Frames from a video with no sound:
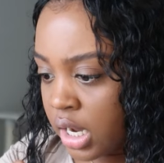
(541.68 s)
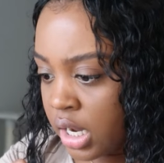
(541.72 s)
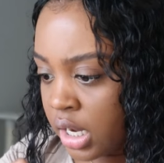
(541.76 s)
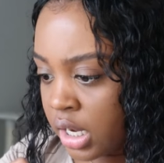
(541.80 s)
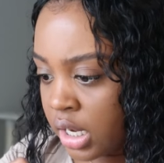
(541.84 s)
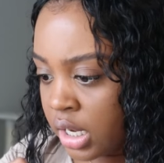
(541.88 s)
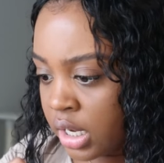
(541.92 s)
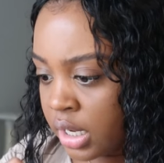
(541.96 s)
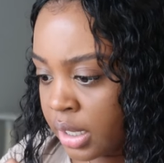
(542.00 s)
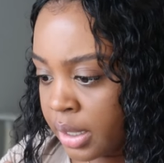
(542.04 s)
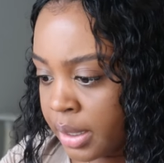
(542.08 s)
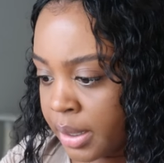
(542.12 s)

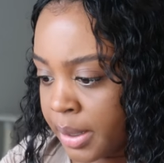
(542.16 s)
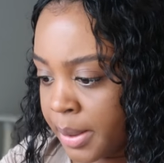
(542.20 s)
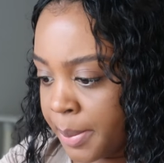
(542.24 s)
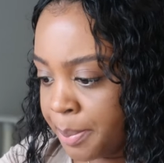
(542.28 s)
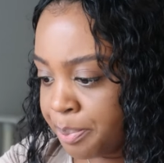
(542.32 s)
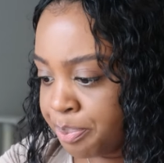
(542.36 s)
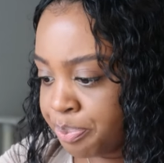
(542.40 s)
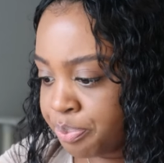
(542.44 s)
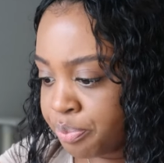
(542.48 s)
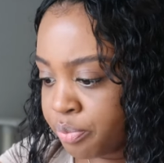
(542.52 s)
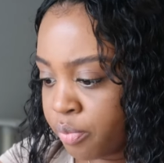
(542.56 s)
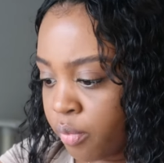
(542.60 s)

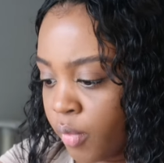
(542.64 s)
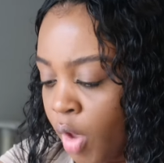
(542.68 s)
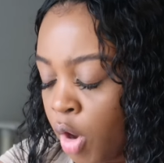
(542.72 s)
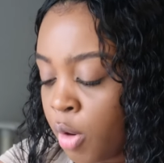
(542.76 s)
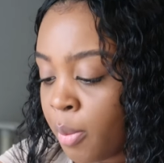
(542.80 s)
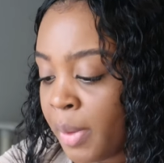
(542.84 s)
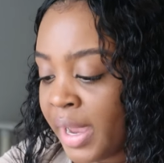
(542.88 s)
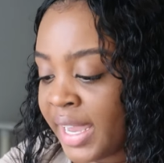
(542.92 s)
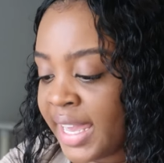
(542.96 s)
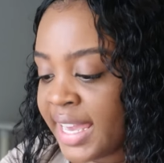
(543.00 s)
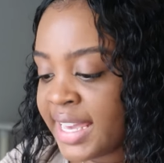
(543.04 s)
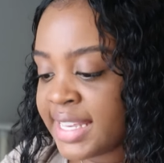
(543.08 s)
um,
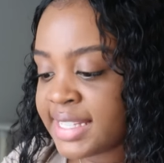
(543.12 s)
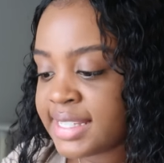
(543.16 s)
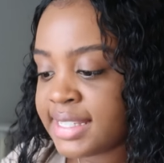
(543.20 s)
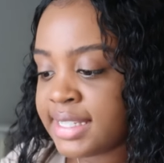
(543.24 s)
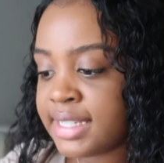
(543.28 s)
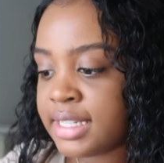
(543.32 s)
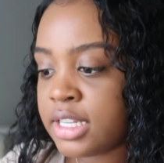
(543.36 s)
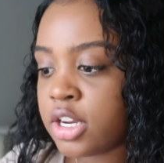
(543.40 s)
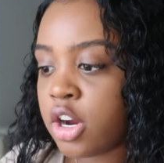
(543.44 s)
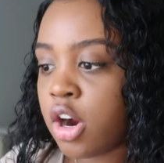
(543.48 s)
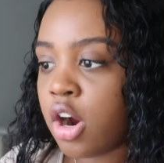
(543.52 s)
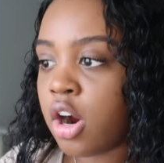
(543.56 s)
on my
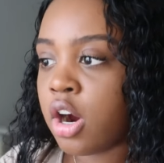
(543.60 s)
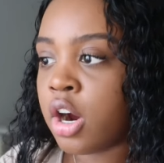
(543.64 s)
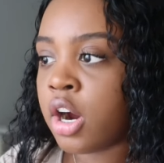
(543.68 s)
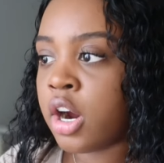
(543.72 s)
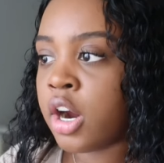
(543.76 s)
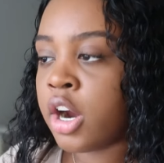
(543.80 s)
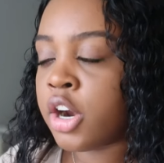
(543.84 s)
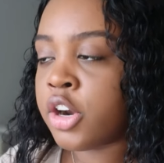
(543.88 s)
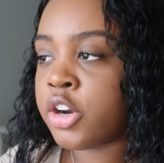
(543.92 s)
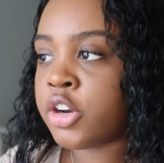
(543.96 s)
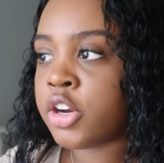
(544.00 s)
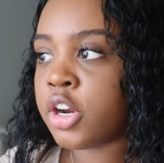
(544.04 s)
SD
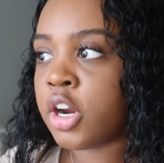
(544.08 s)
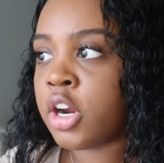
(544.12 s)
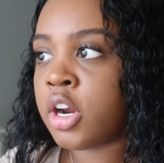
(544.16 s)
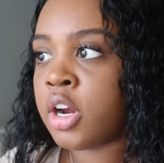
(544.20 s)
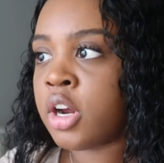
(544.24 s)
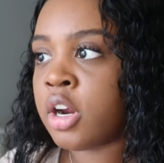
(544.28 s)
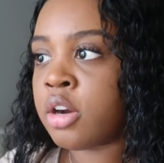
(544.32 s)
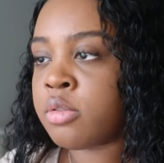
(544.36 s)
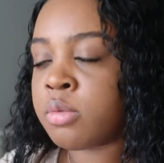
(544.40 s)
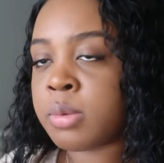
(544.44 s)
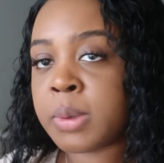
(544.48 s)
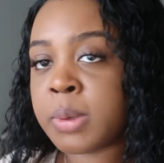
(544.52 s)
card
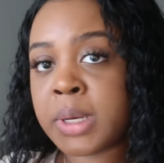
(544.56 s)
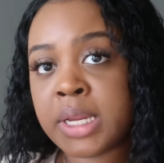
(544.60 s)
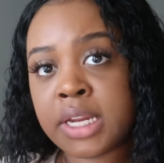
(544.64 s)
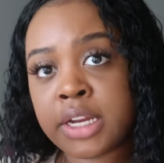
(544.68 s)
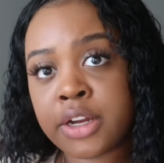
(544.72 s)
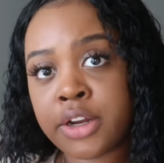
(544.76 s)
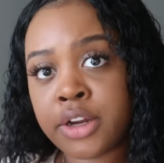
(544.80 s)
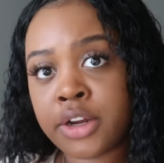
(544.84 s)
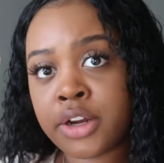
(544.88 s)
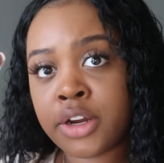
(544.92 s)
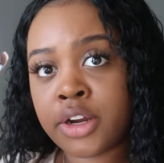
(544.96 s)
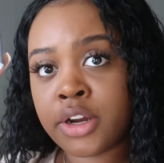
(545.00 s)
uh,
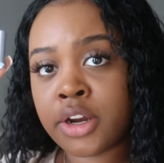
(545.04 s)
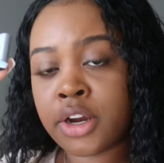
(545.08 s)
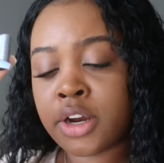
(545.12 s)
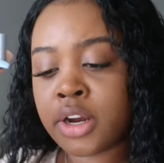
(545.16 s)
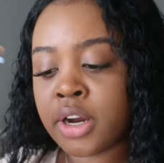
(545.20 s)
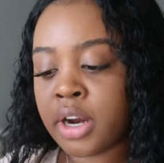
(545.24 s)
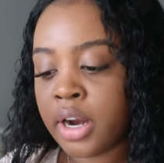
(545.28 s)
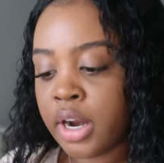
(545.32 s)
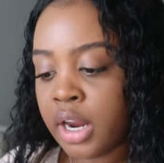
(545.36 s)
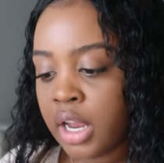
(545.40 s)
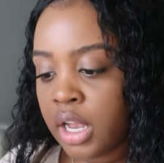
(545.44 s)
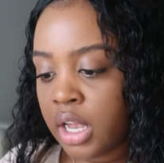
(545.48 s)

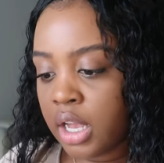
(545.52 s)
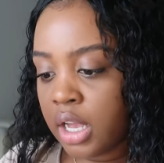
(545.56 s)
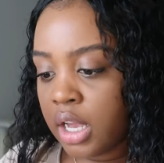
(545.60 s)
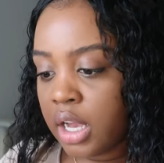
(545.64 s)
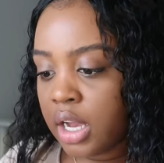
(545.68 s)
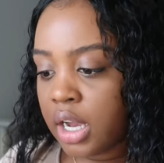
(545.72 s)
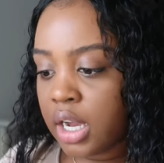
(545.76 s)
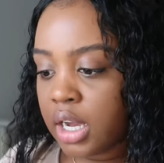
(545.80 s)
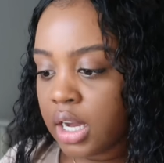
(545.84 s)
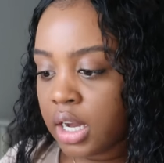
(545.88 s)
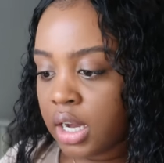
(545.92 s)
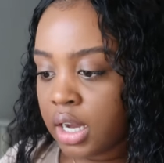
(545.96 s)
reader,
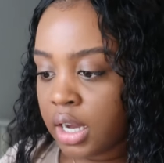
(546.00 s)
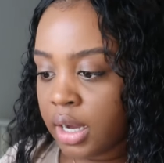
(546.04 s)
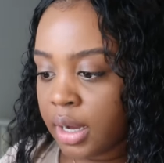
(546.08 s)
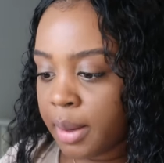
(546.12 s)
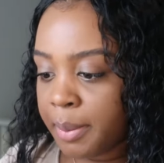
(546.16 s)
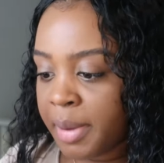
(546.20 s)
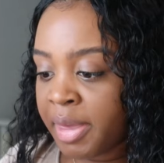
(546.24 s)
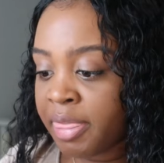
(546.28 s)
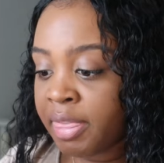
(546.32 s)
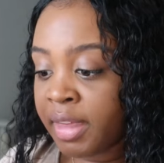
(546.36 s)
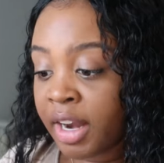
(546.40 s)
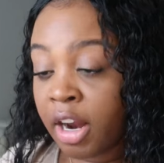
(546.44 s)

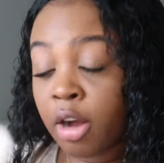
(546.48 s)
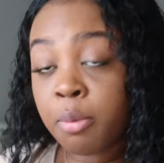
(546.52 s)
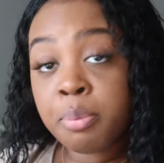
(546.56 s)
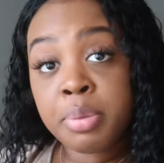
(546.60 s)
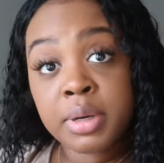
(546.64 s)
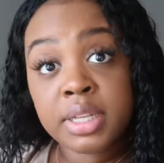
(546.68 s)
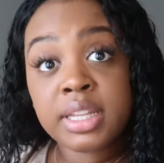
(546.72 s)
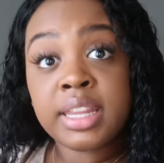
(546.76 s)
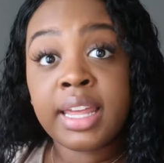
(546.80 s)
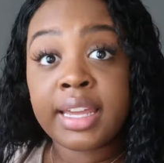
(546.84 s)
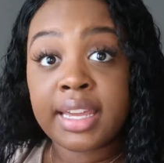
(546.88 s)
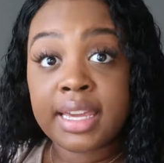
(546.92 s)
um, and then I'll
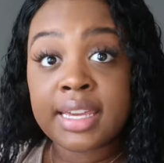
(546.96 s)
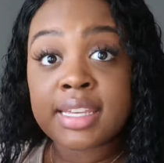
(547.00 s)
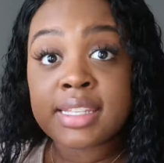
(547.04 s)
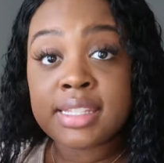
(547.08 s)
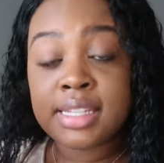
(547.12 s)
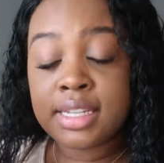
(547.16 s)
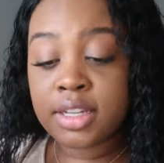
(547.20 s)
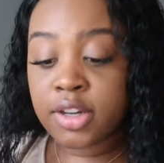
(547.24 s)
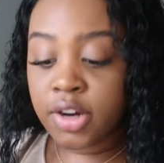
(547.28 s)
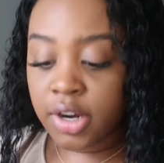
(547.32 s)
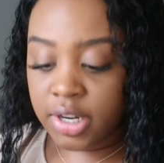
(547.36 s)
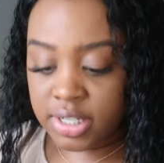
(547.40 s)
put like
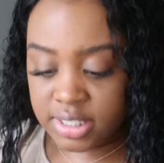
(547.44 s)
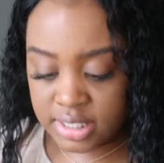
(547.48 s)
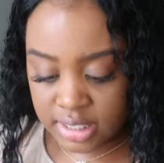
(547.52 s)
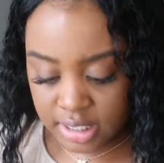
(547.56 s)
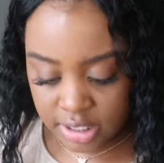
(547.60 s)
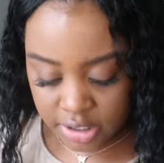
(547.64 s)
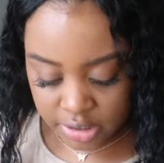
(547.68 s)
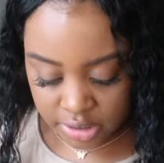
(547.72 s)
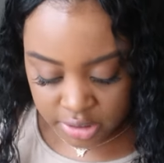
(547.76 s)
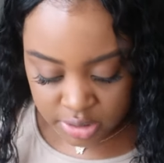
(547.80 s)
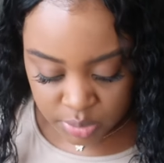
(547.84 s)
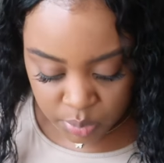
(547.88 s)
SD cards
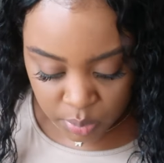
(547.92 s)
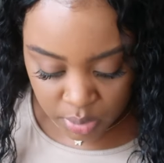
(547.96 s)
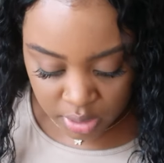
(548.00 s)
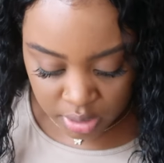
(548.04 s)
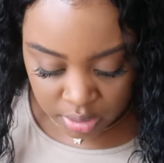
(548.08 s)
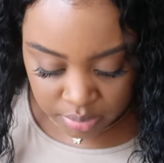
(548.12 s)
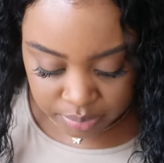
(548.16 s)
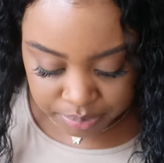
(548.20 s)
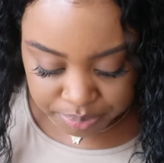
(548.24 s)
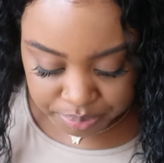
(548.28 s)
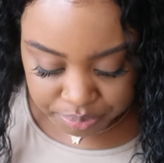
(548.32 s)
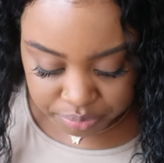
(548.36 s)
in here as
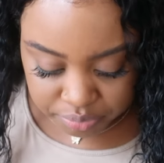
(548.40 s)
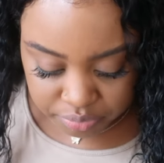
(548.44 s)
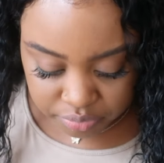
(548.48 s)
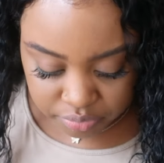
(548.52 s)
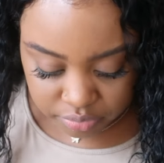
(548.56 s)
well